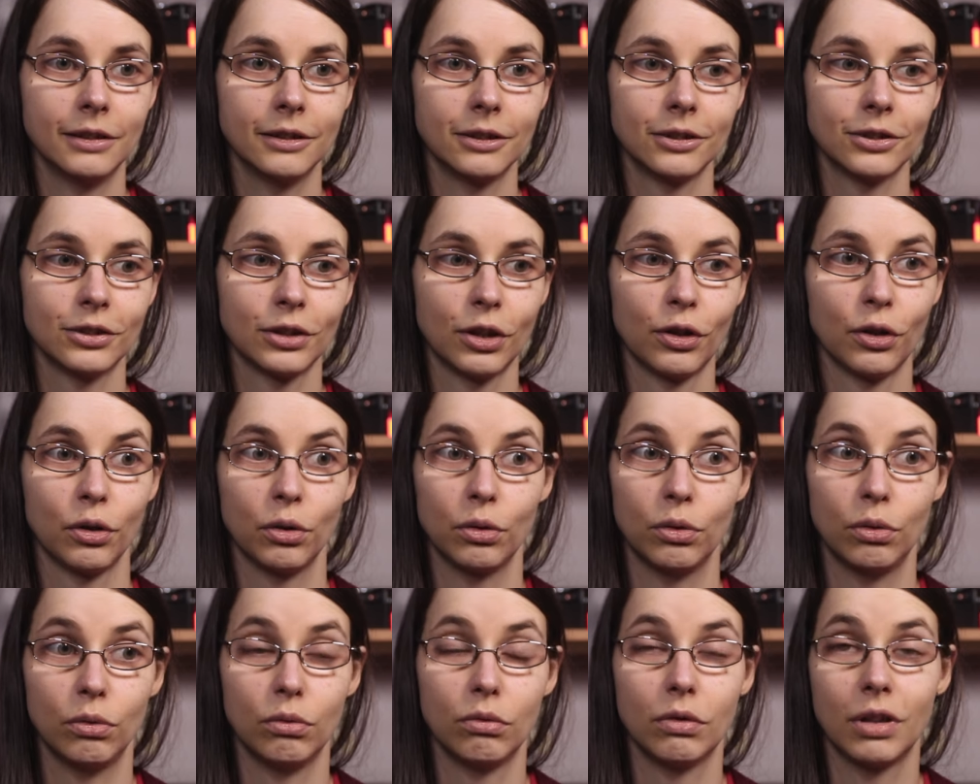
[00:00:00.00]

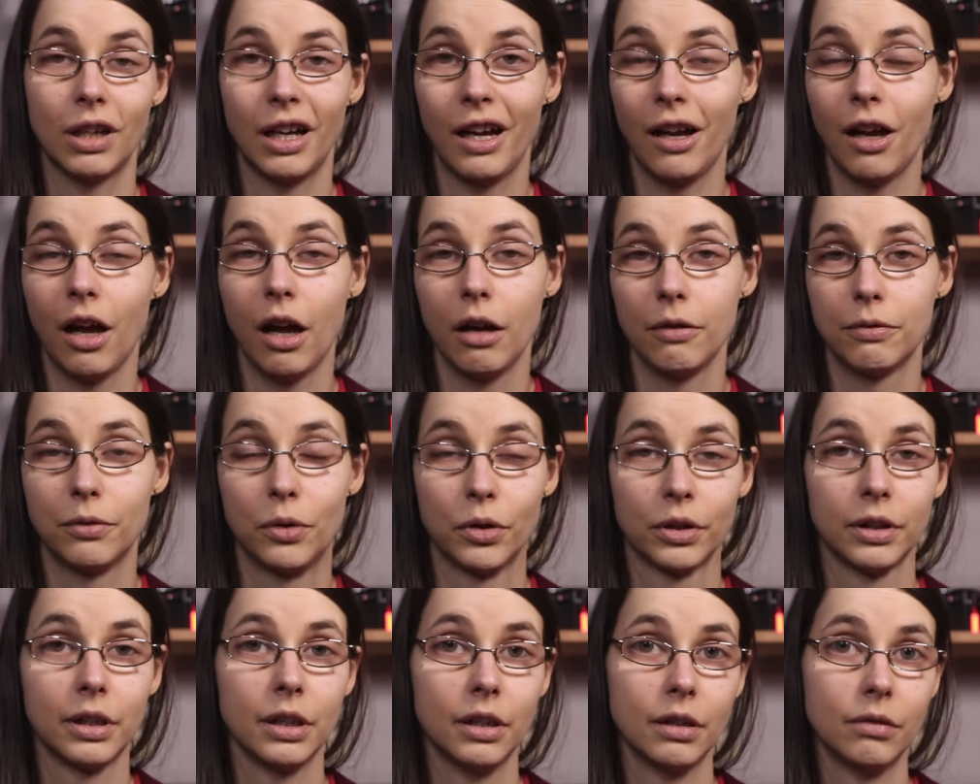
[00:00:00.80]
So I, I
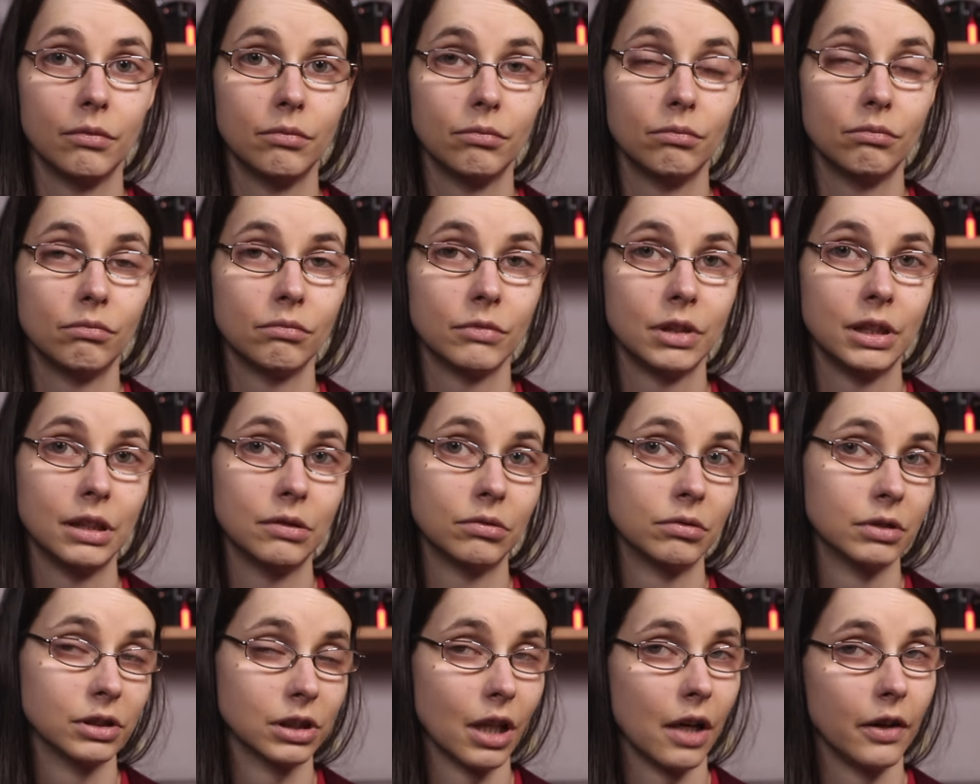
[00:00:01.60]
thought the,
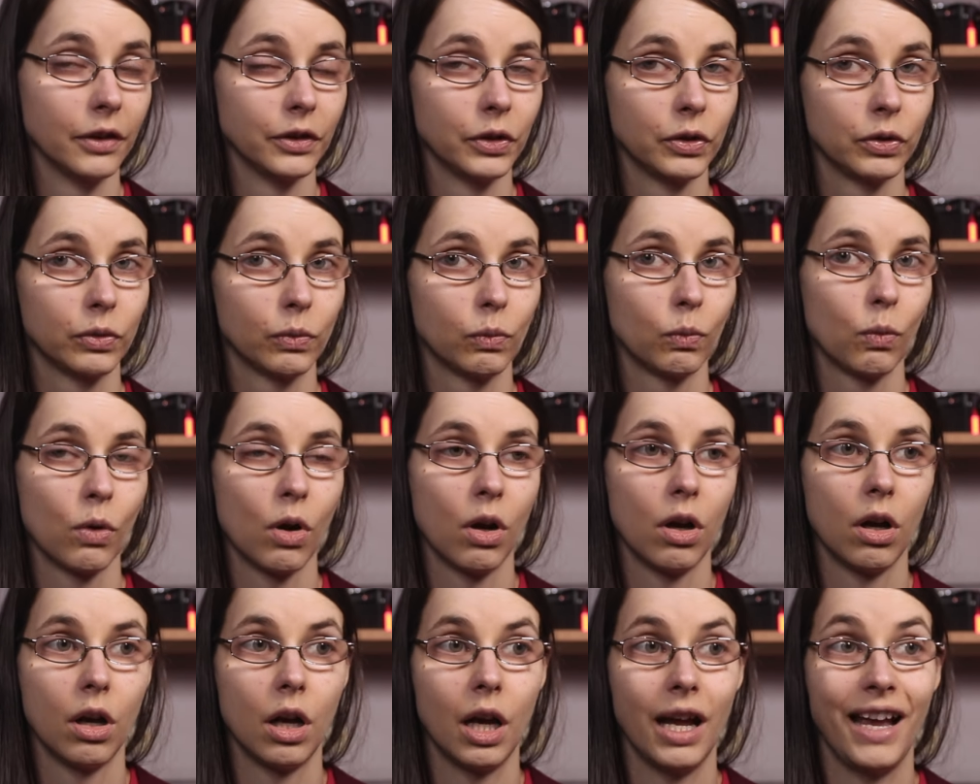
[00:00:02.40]
the results
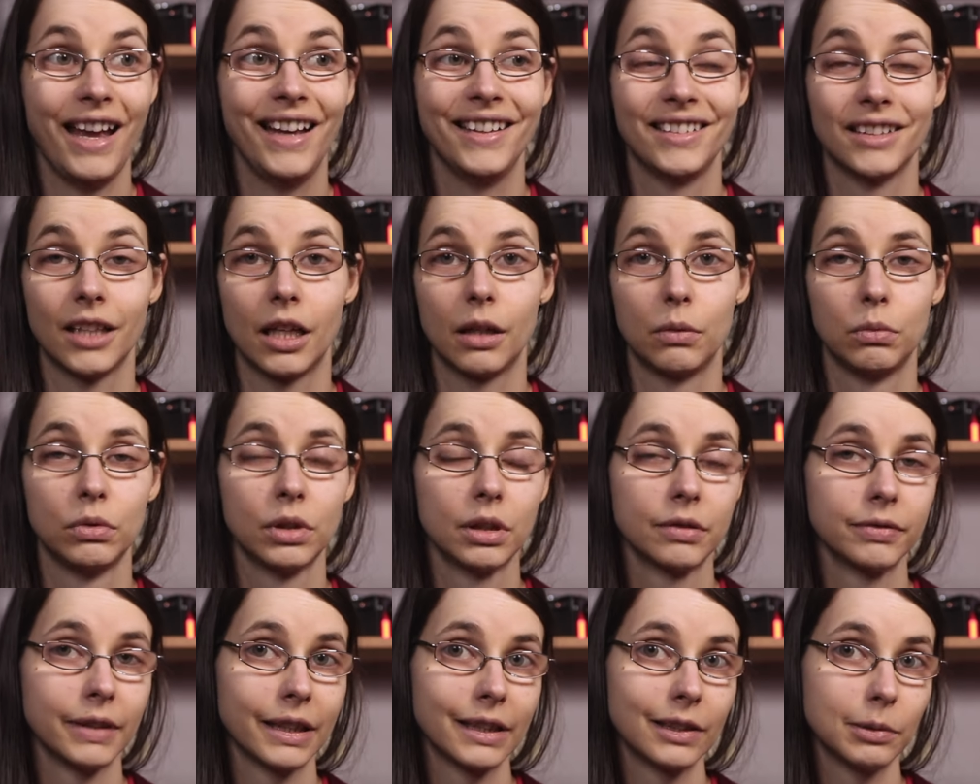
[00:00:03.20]
were as I would
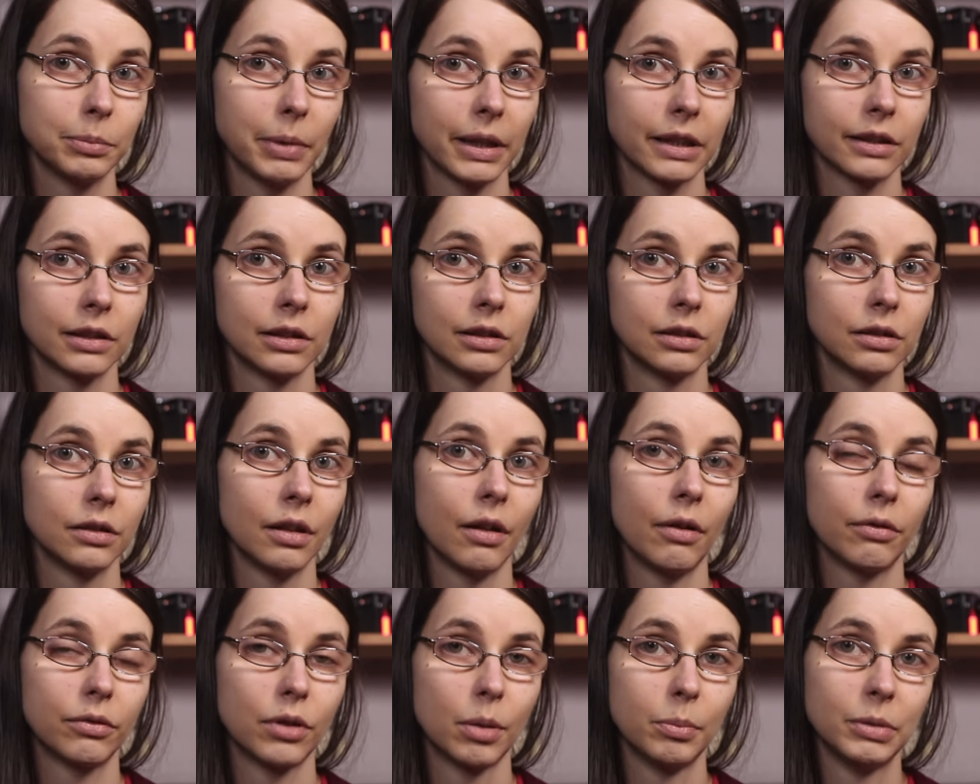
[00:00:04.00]
have expected
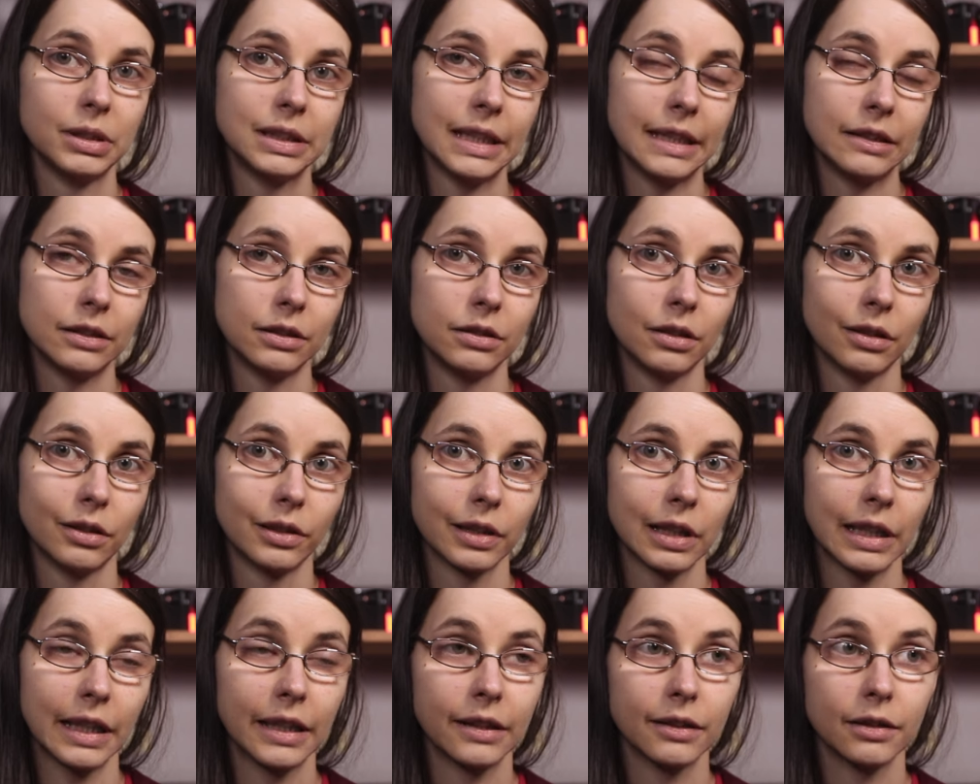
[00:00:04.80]
from a
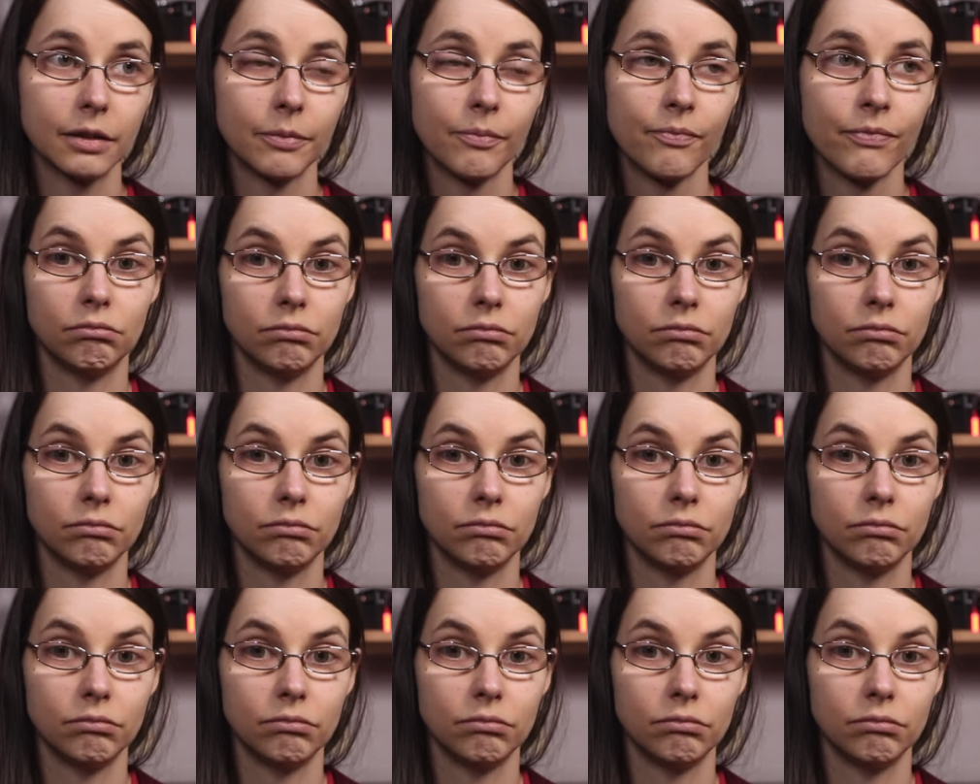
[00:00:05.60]
Tetenal kit.